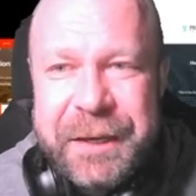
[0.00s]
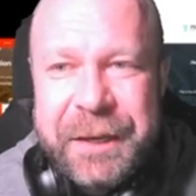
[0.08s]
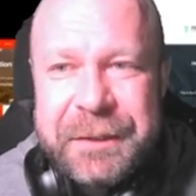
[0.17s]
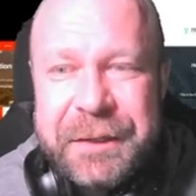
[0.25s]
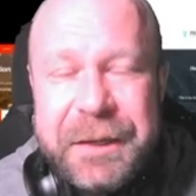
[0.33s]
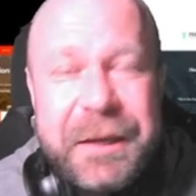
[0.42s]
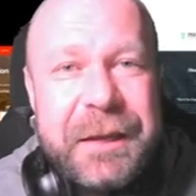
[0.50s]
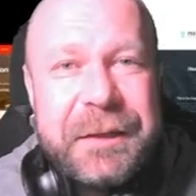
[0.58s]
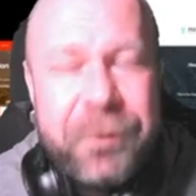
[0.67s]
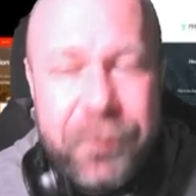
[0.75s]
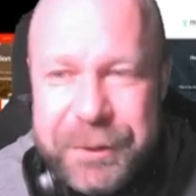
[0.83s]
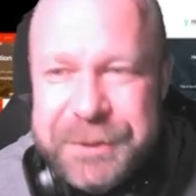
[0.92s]
And
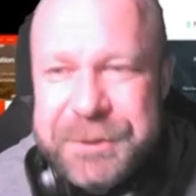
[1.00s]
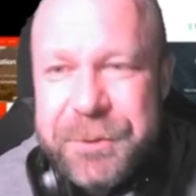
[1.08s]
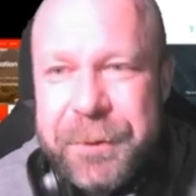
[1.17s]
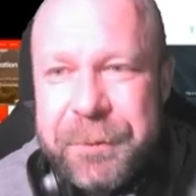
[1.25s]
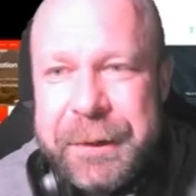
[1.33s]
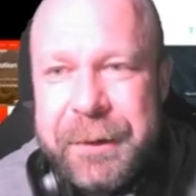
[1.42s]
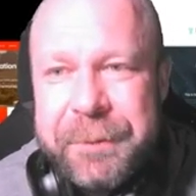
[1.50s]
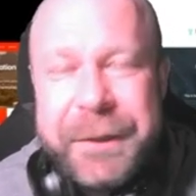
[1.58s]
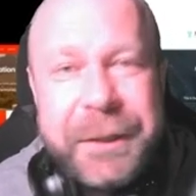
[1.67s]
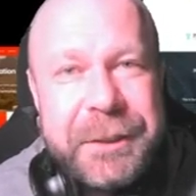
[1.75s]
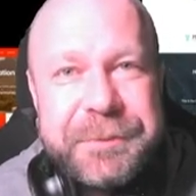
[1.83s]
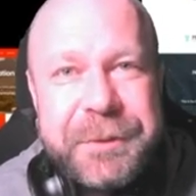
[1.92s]
the reason why we are
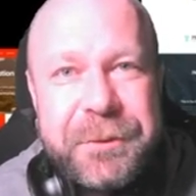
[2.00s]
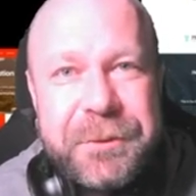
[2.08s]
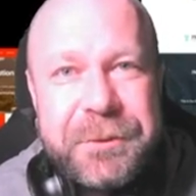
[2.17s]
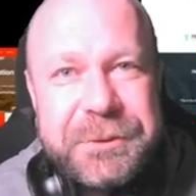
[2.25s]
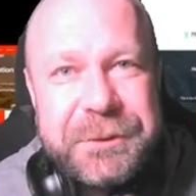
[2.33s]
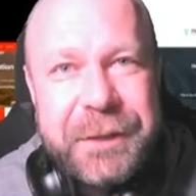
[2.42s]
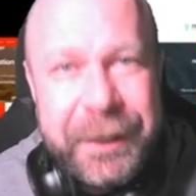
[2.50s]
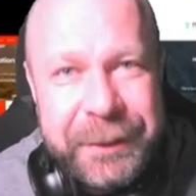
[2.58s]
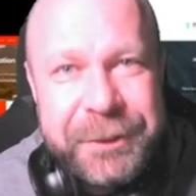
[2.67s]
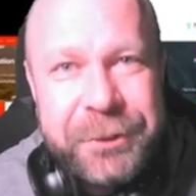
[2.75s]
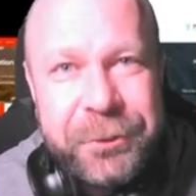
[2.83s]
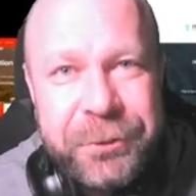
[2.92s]
better is because I
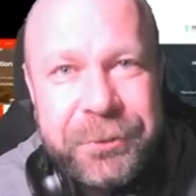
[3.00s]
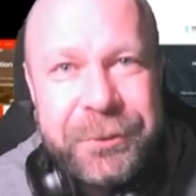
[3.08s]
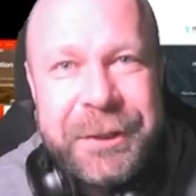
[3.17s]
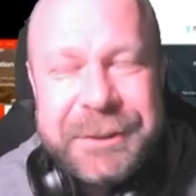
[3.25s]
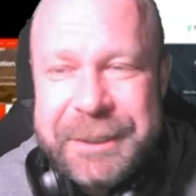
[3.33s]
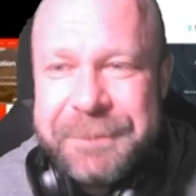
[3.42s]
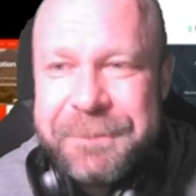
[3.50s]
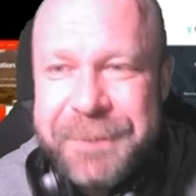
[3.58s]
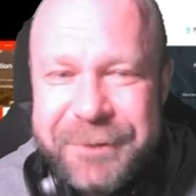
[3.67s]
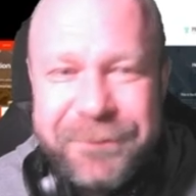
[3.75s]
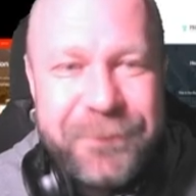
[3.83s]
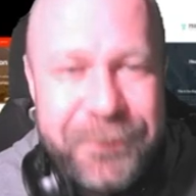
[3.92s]
knew you guys. I
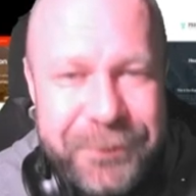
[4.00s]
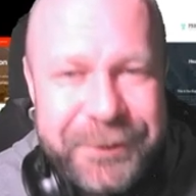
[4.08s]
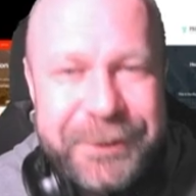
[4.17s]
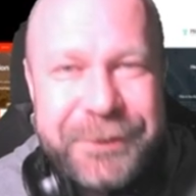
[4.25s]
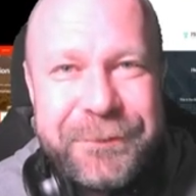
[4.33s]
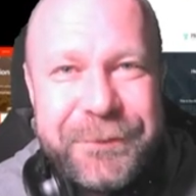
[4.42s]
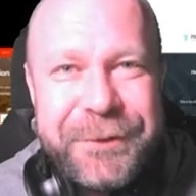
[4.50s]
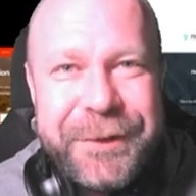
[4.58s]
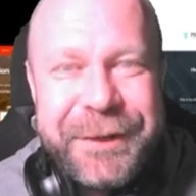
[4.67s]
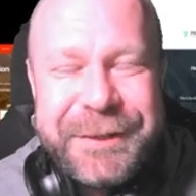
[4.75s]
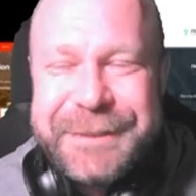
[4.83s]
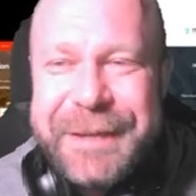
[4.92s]
played Fortnite with you
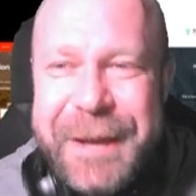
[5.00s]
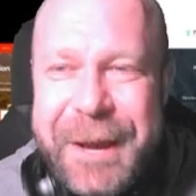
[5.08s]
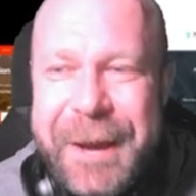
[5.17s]
guys.